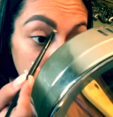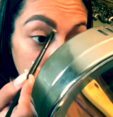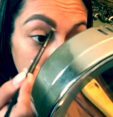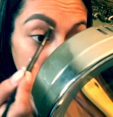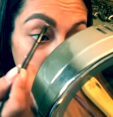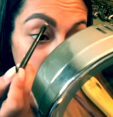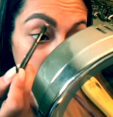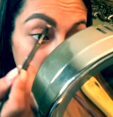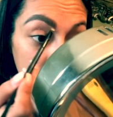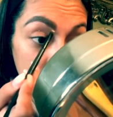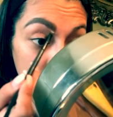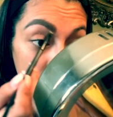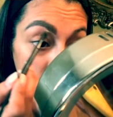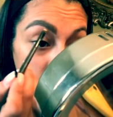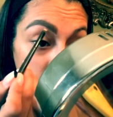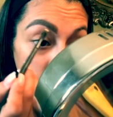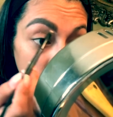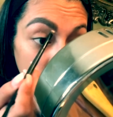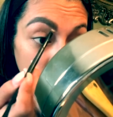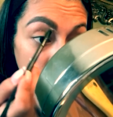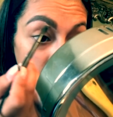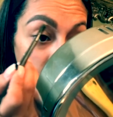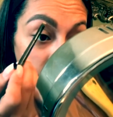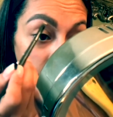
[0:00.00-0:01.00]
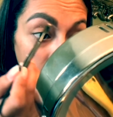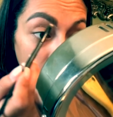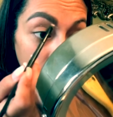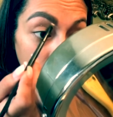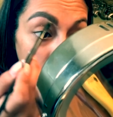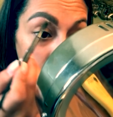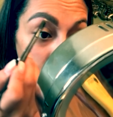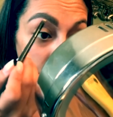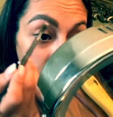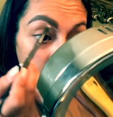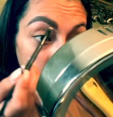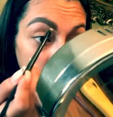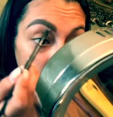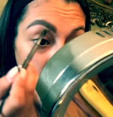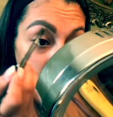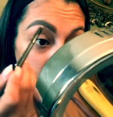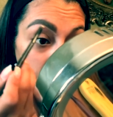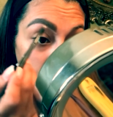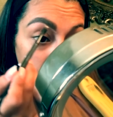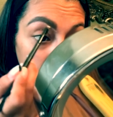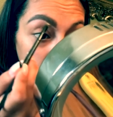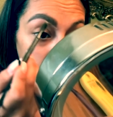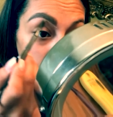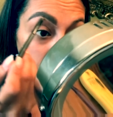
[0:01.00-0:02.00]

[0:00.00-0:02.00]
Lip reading: conceal how I want my brow